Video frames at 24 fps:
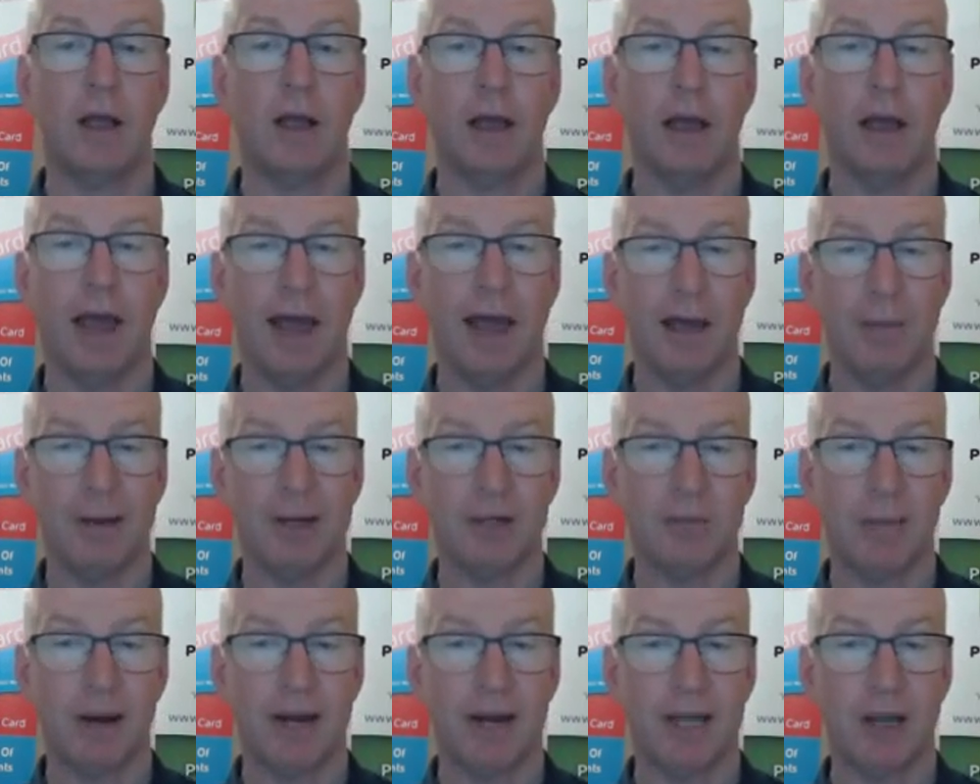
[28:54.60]
how
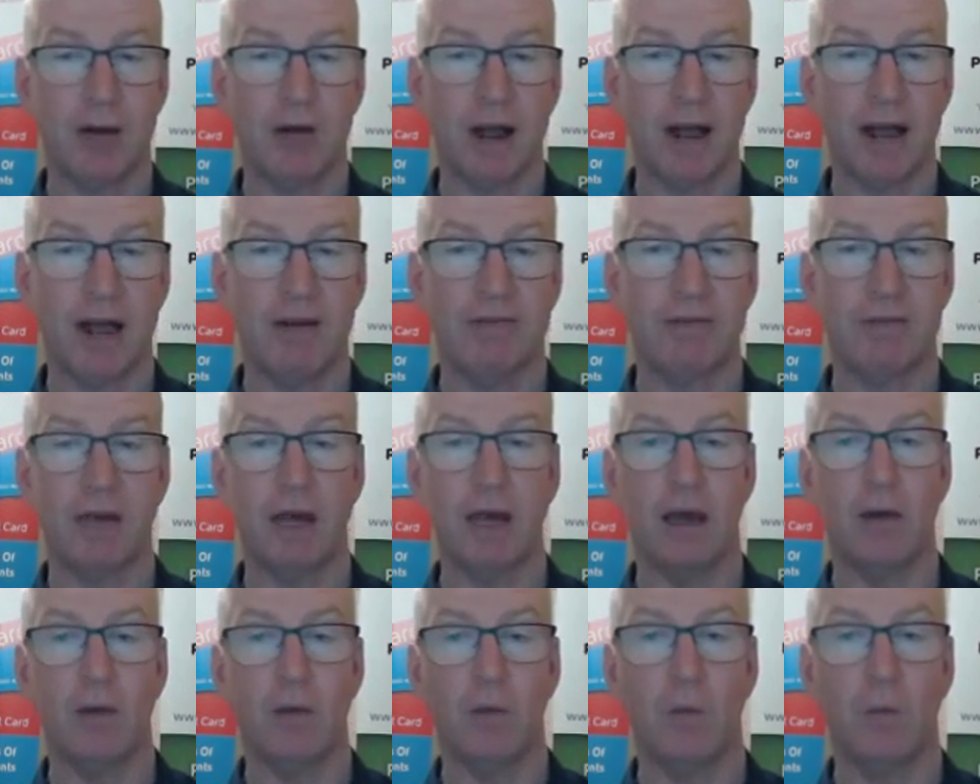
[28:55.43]
much money you're
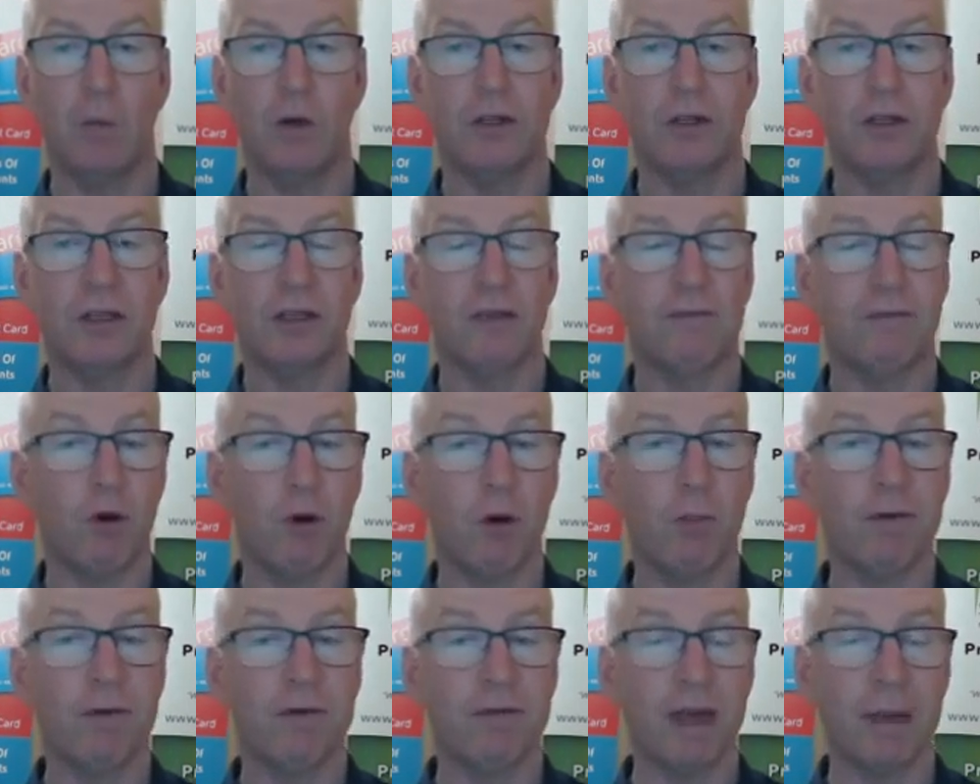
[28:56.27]
after, what the
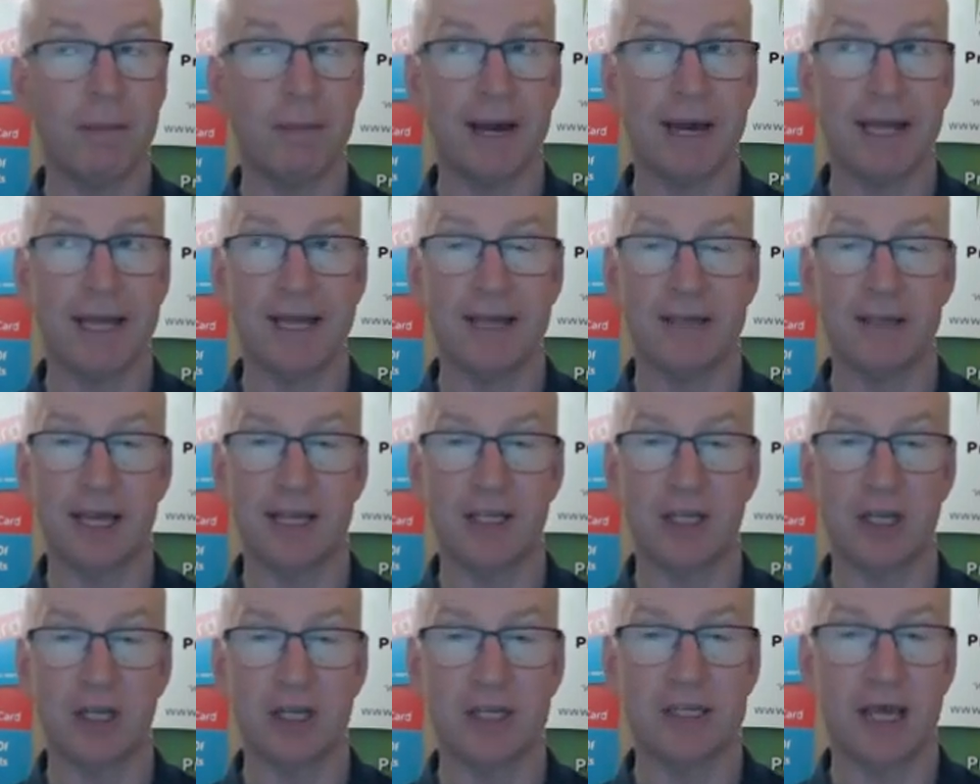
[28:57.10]
form of that money is
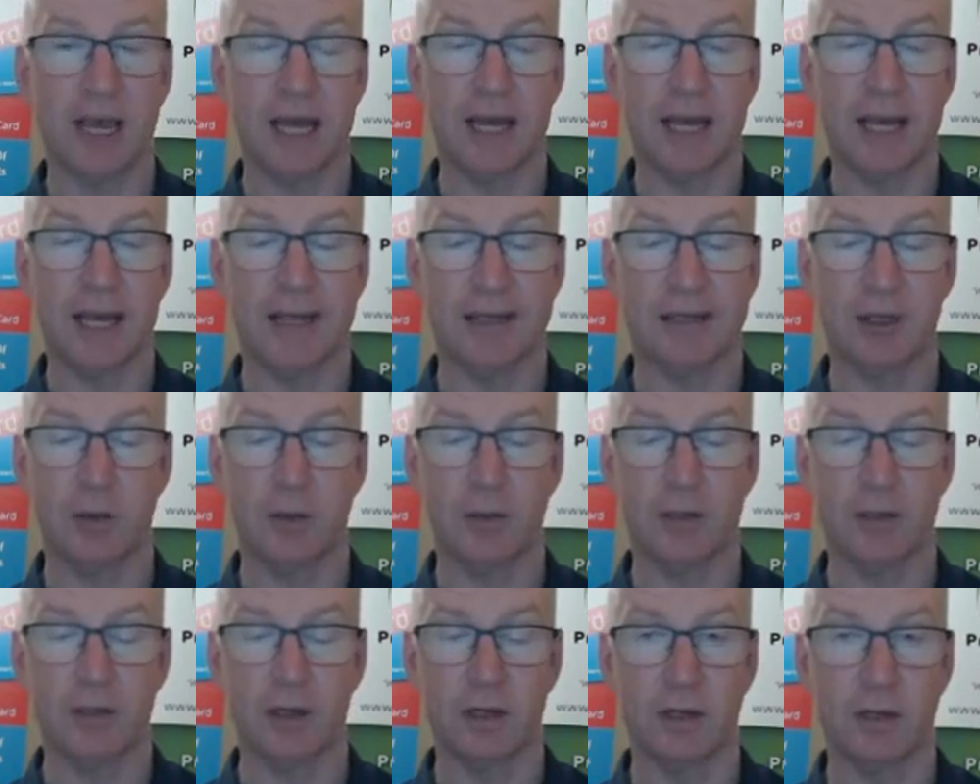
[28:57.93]
actually taking.
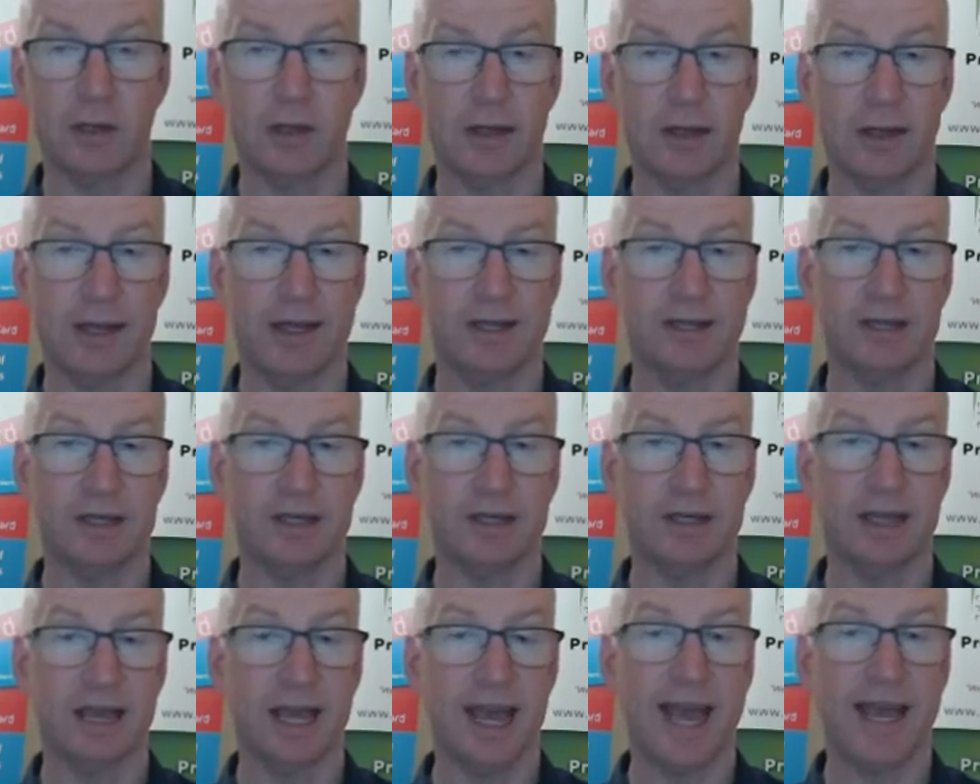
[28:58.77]
So is it
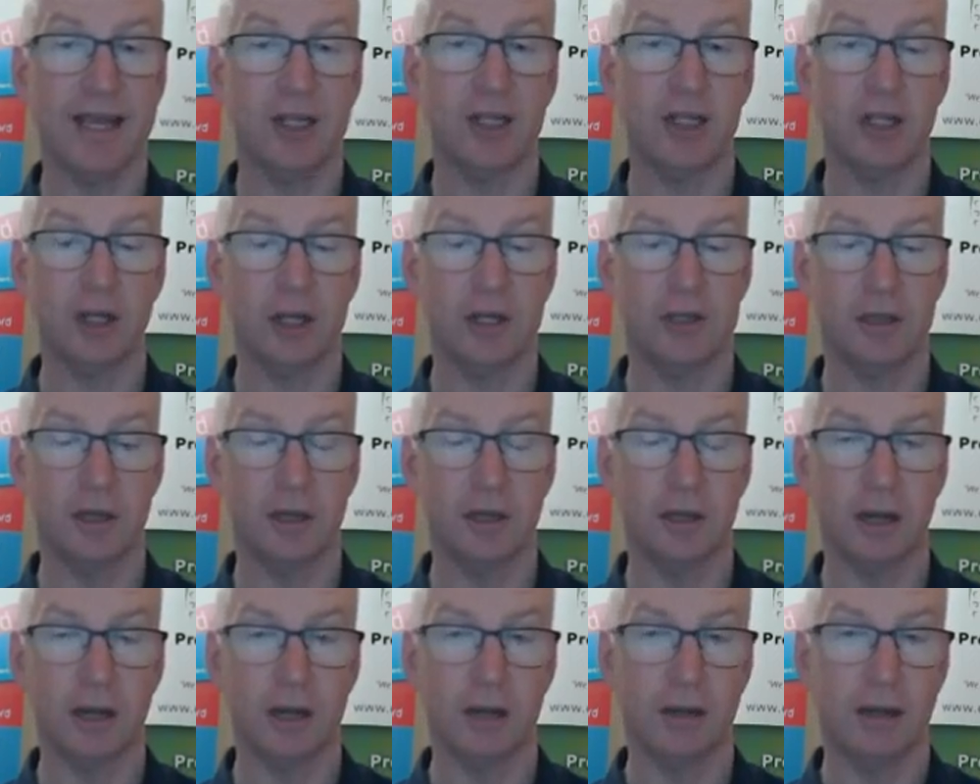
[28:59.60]
cash? Is
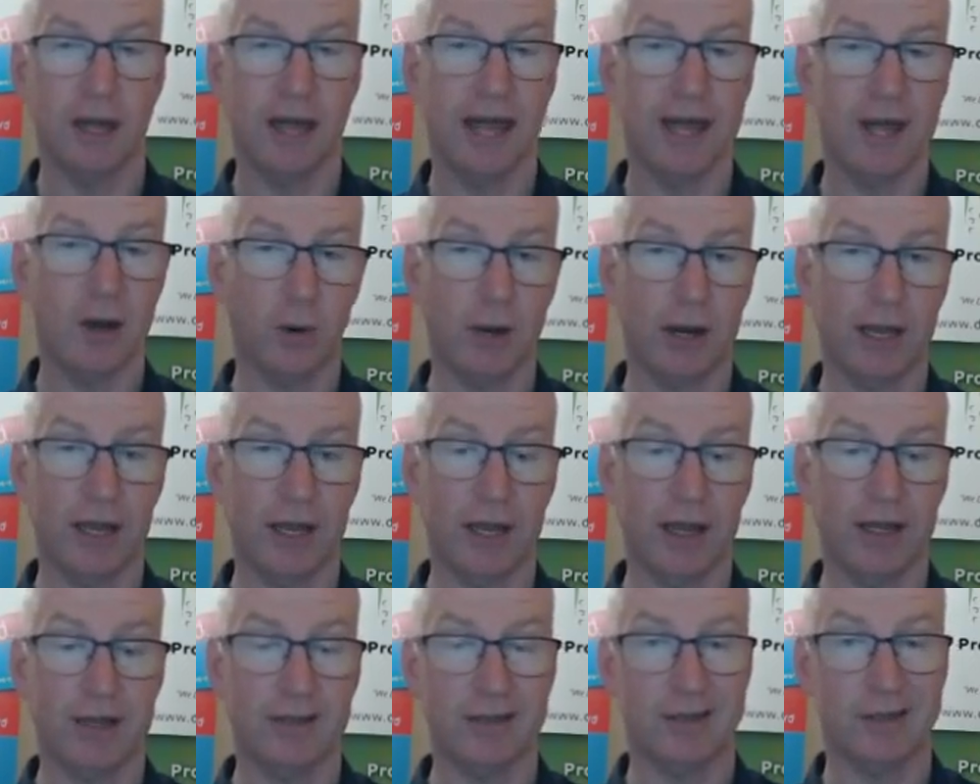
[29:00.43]
it
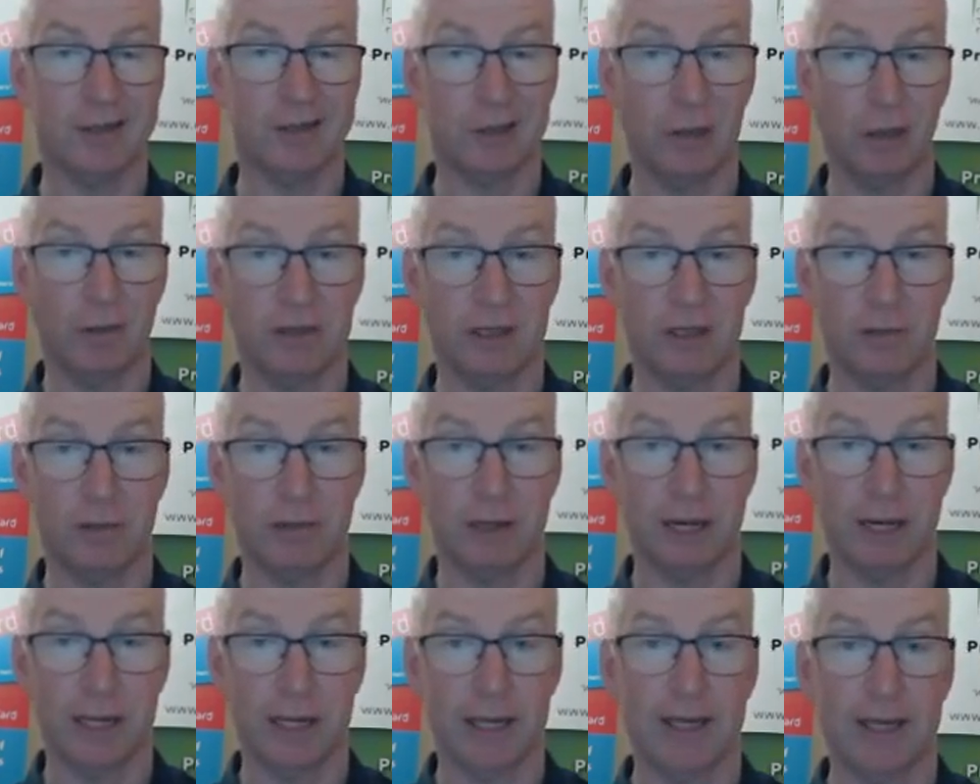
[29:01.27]
equity? Is it
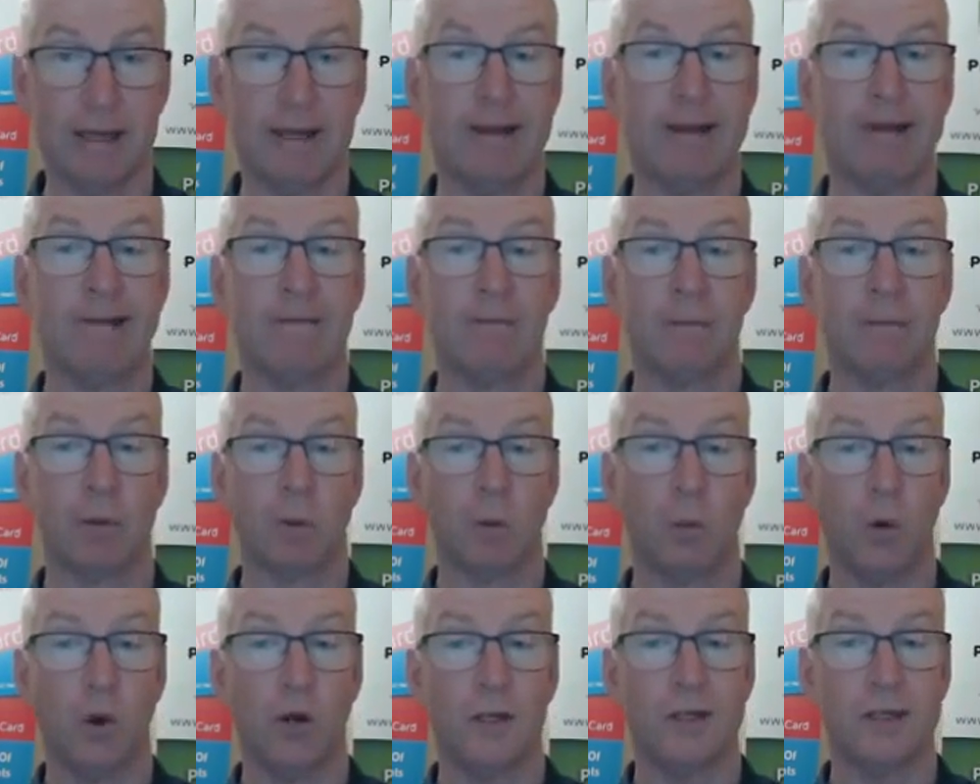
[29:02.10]
serviceability?
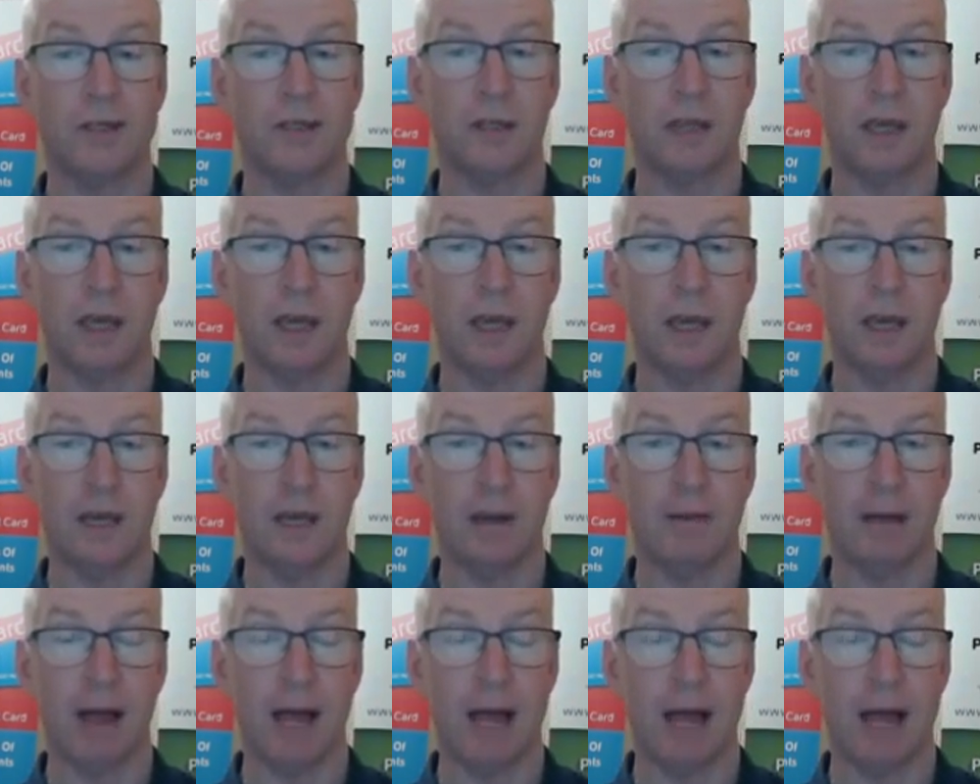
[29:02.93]
What's the